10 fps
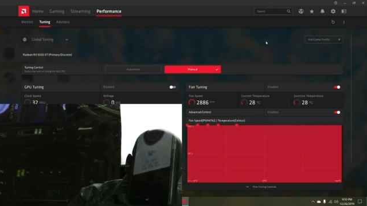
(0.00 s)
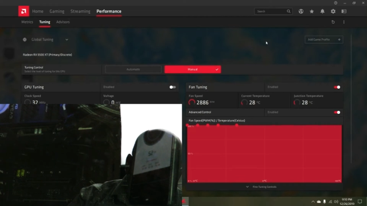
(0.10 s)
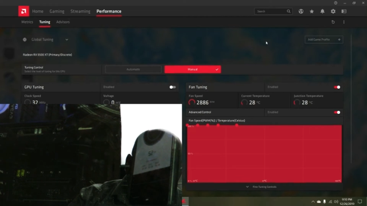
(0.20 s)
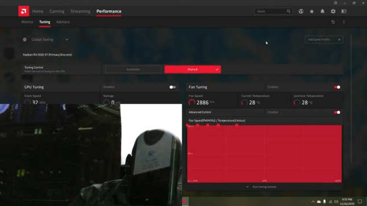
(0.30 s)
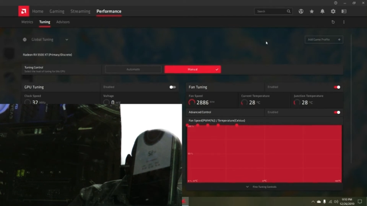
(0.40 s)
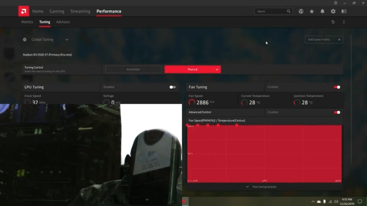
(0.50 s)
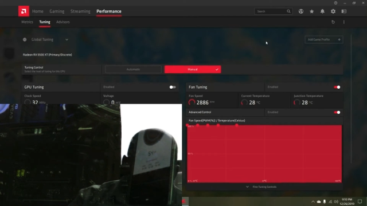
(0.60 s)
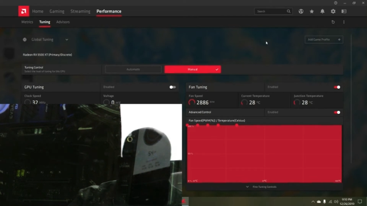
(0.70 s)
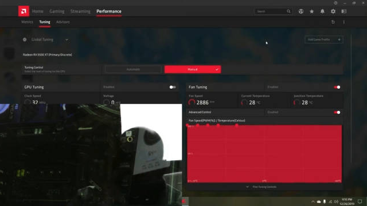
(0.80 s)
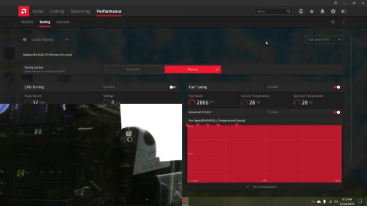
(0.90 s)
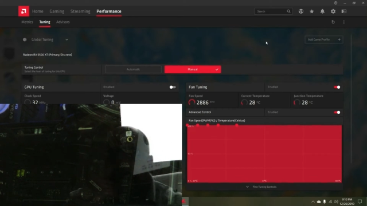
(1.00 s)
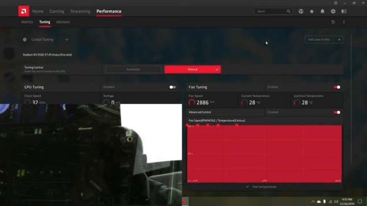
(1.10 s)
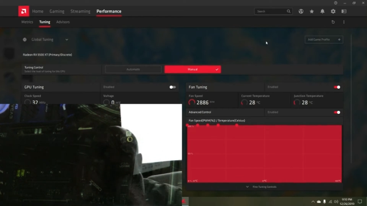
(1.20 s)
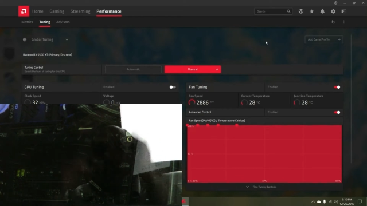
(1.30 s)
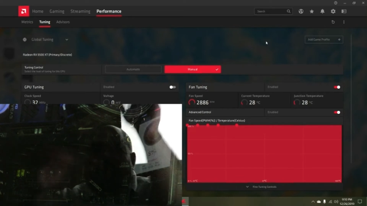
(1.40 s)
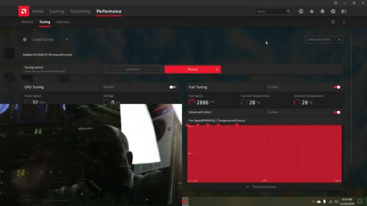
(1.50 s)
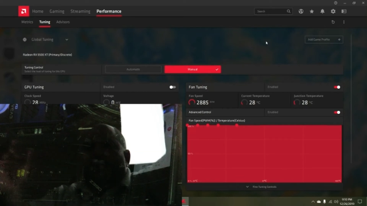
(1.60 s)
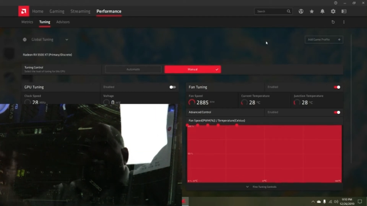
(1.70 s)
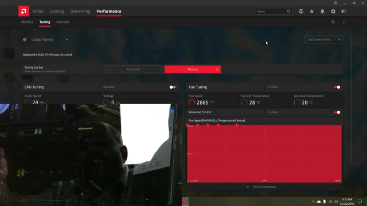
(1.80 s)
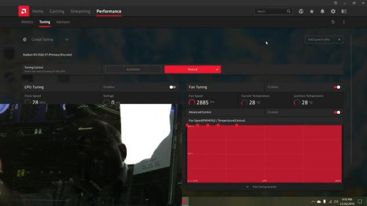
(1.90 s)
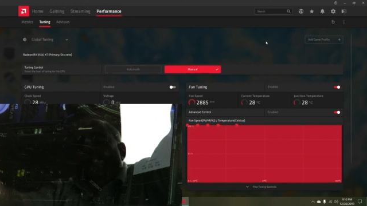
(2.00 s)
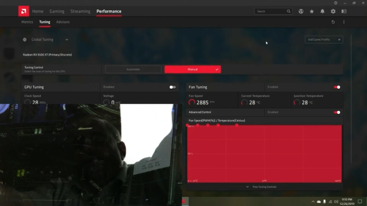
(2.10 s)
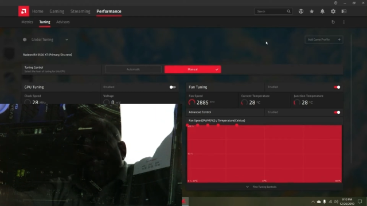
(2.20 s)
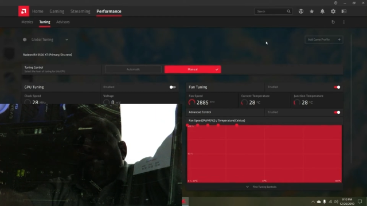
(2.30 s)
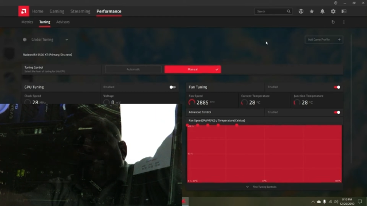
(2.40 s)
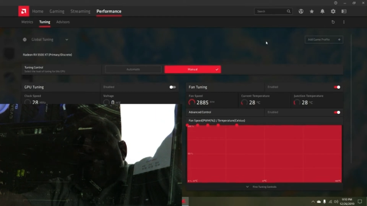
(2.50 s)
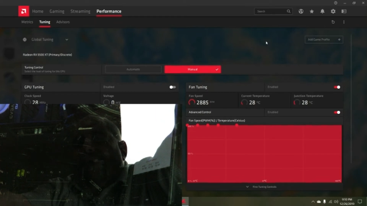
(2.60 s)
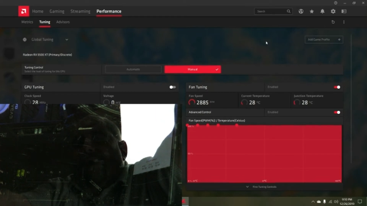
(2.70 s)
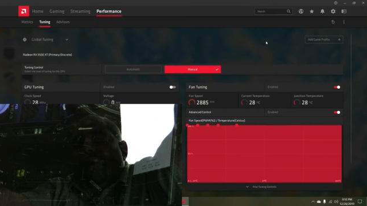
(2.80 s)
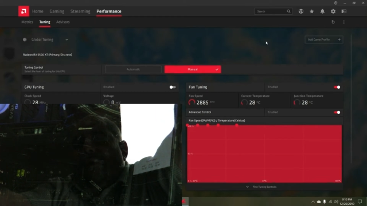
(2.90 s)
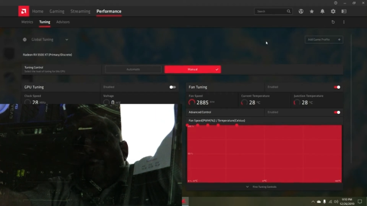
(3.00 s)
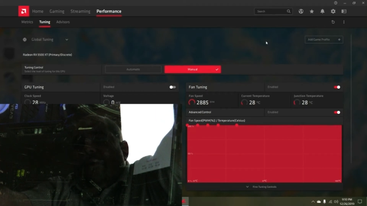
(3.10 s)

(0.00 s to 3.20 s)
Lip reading: [unreadable: no face in view]